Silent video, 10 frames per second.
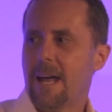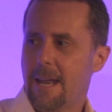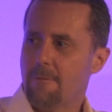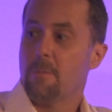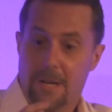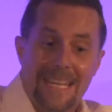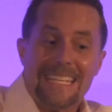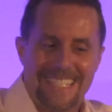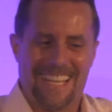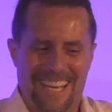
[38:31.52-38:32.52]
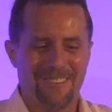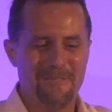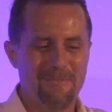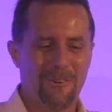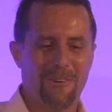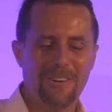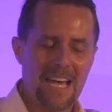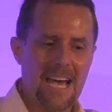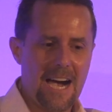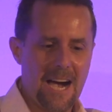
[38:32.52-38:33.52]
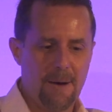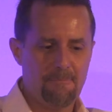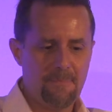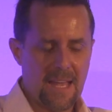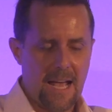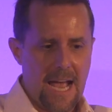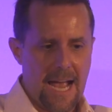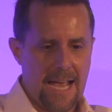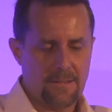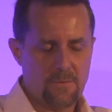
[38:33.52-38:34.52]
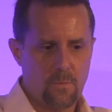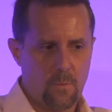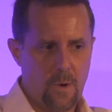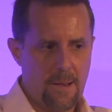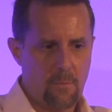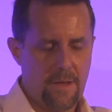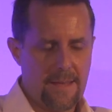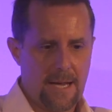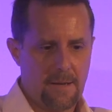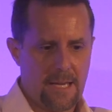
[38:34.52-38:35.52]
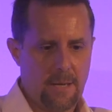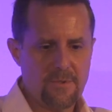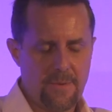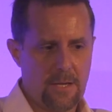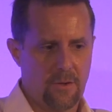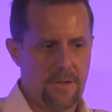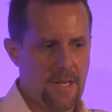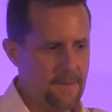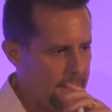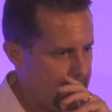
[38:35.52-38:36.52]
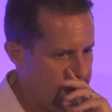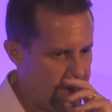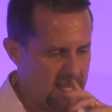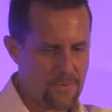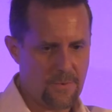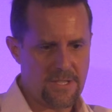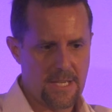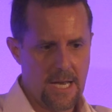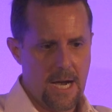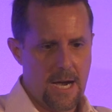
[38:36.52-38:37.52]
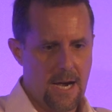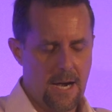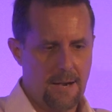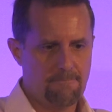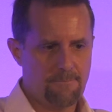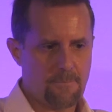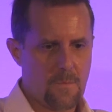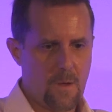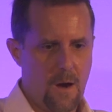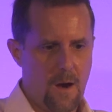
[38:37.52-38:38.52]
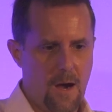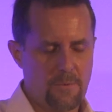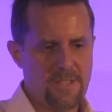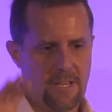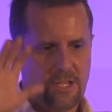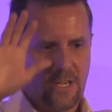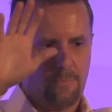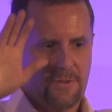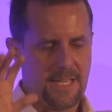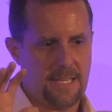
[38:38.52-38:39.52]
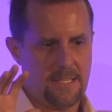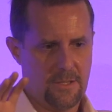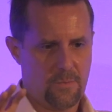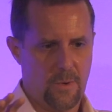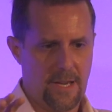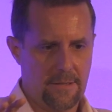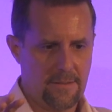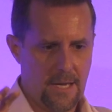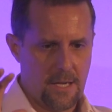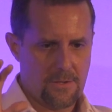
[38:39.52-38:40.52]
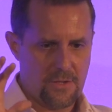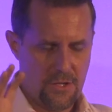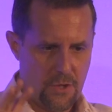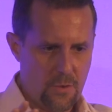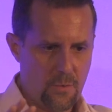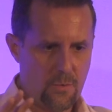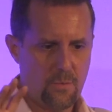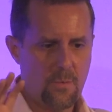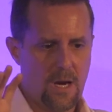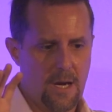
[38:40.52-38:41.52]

and everybody needs to get on board. And where that came to a head on the interface was, I was eventually presented with 2